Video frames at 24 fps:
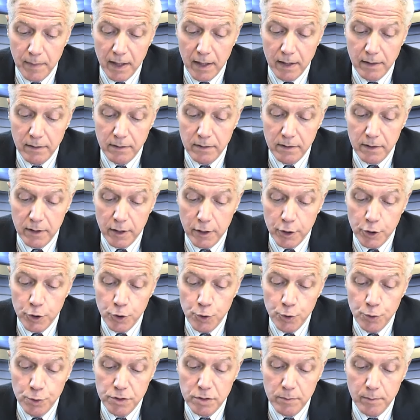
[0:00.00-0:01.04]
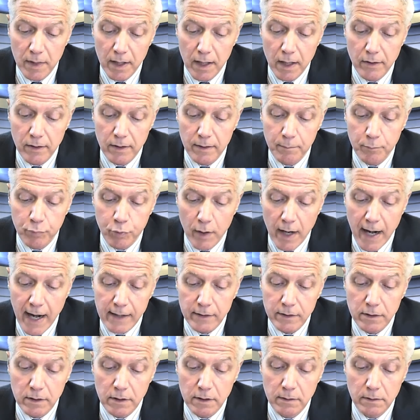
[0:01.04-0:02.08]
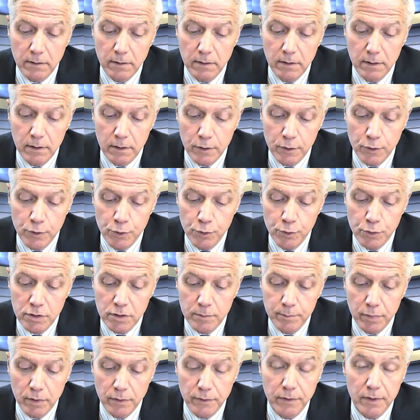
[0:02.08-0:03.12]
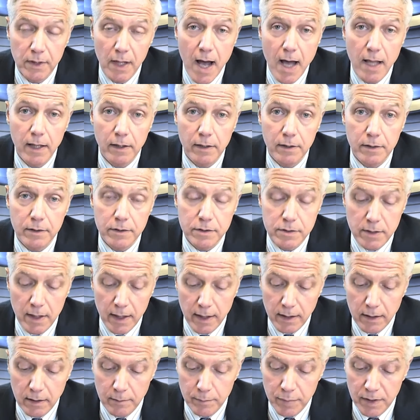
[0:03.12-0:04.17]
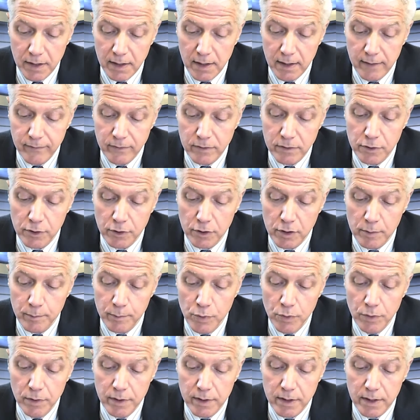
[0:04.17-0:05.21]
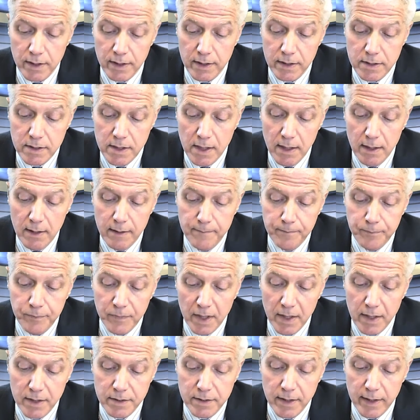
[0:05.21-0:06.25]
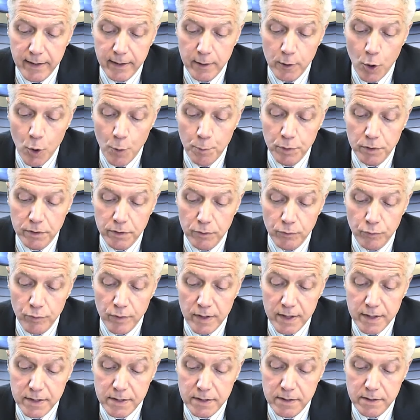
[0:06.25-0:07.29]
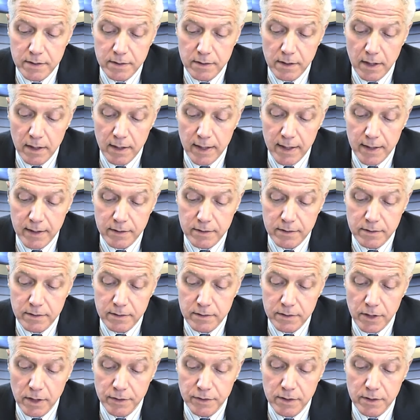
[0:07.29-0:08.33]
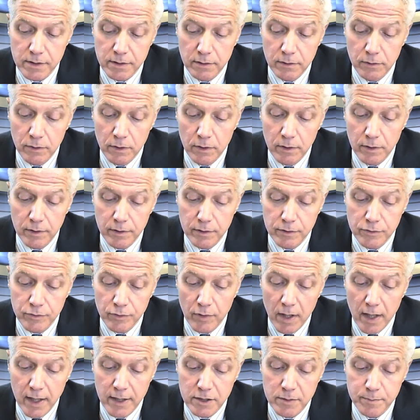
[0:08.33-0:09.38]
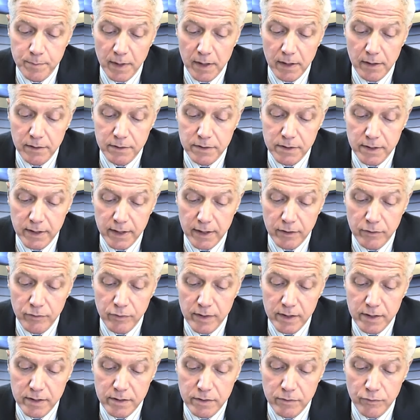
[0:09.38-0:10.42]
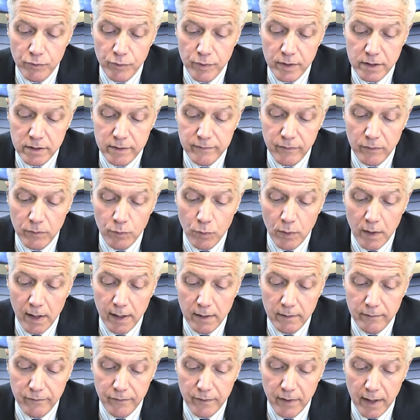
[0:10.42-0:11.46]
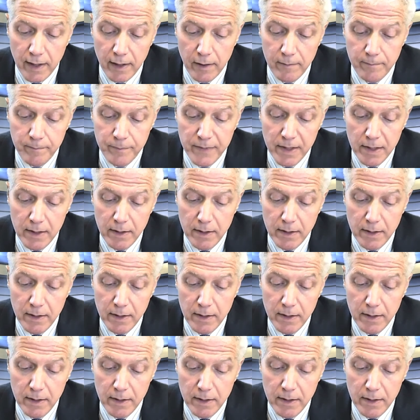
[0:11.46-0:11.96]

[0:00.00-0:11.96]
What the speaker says: about the huge amount of practical, usable knowledge that can be given to communities as they cope with the risks, as such as longer dry spells and increased risk for wildfire.